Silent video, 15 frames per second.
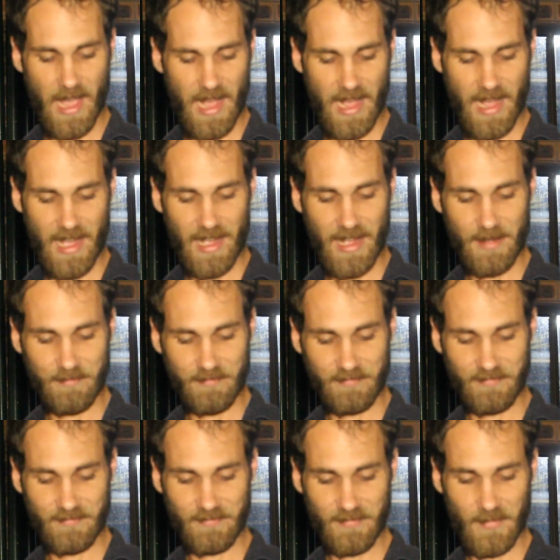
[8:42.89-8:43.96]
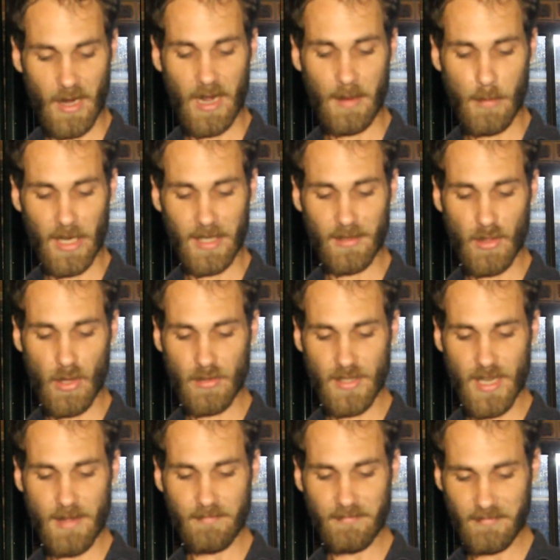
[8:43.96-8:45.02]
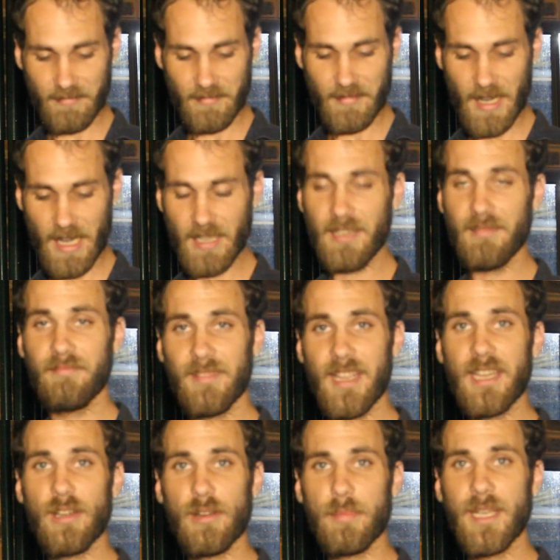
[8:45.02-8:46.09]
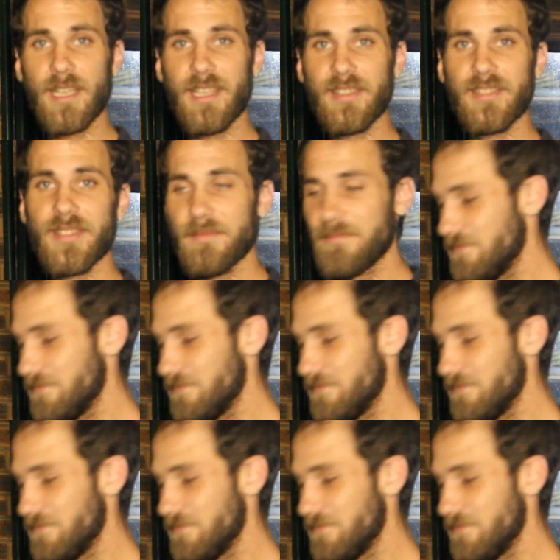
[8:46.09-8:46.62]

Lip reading: I might close up and get your opinions.